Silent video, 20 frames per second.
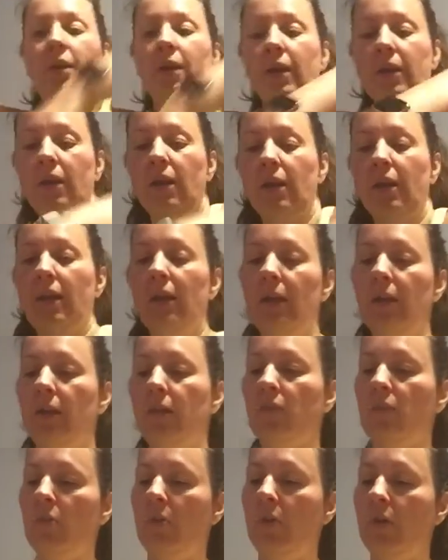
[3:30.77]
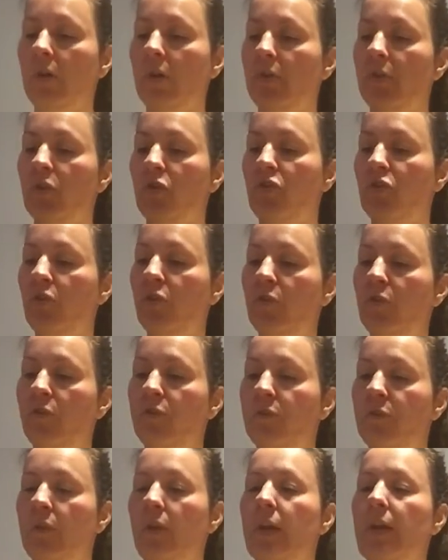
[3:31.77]
I got eggs cooking on the
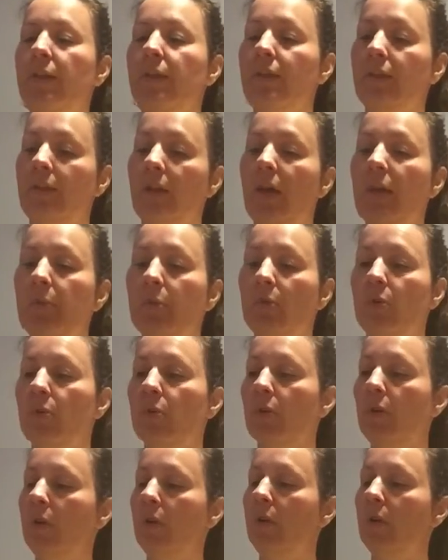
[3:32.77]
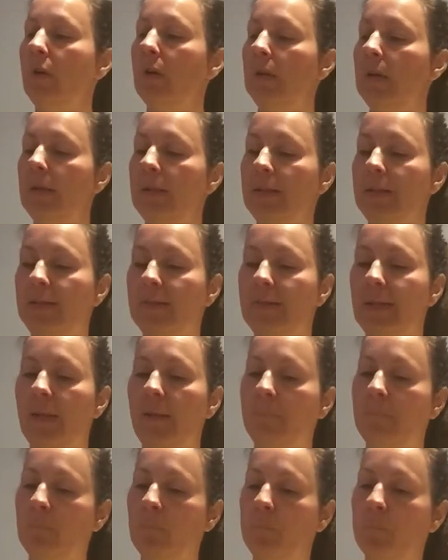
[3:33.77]
stove. I got the timer set.
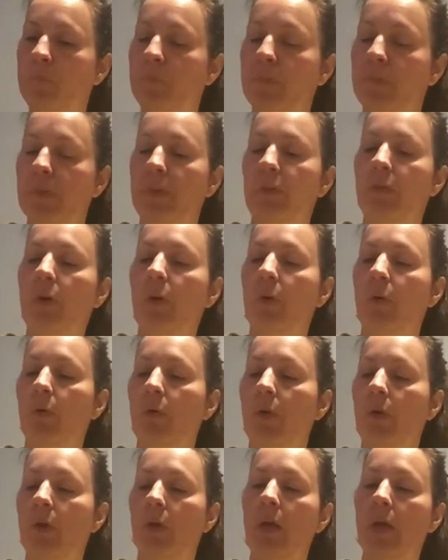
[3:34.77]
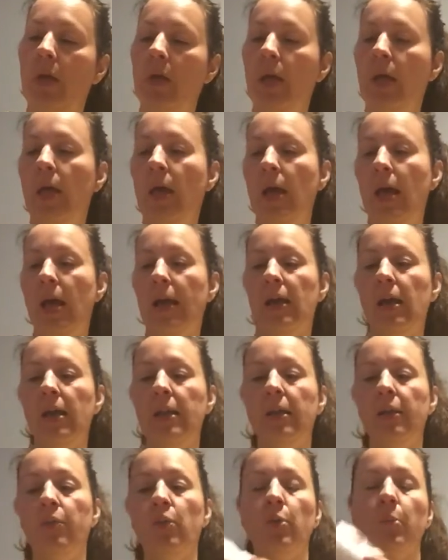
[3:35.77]
So, I got
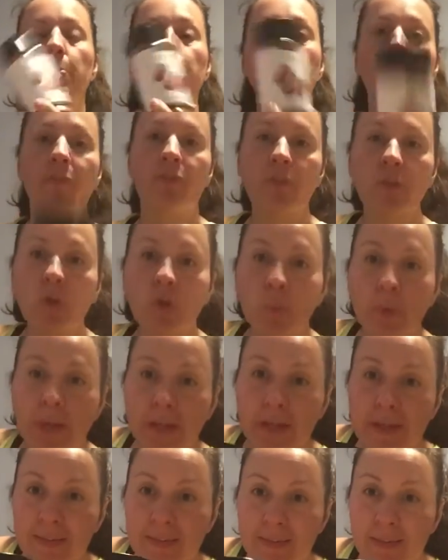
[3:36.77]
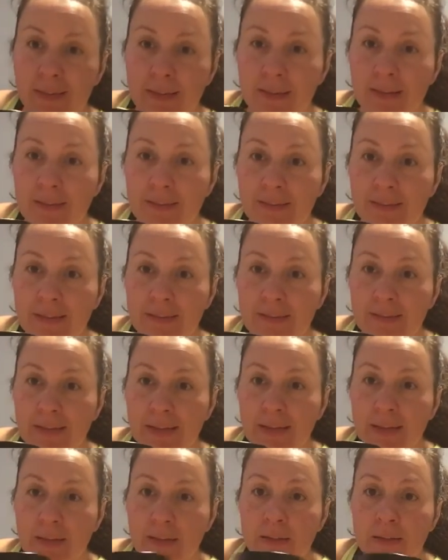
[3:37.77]
another buffalo wings
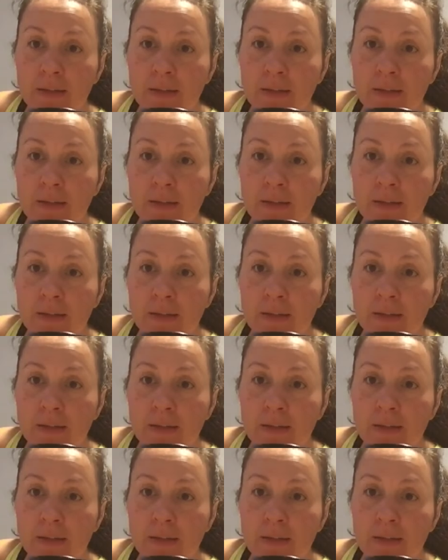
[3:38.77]
seasoning.